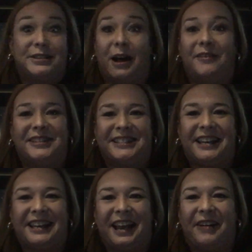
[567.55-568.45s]
so all of a
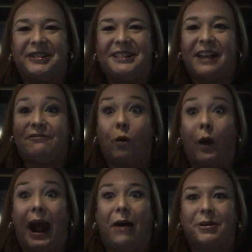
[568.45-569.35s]
sudden I always have
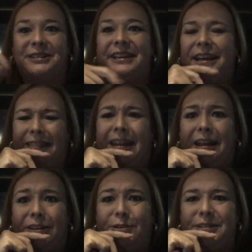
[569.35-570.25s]
4 hours that
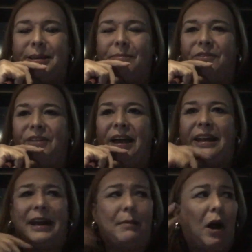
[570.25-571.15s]
I could do something
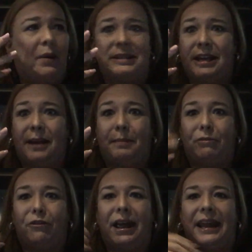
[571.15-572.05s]
fun, and I'm always up
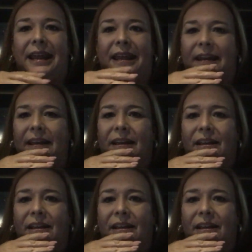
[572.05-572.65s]
and ready and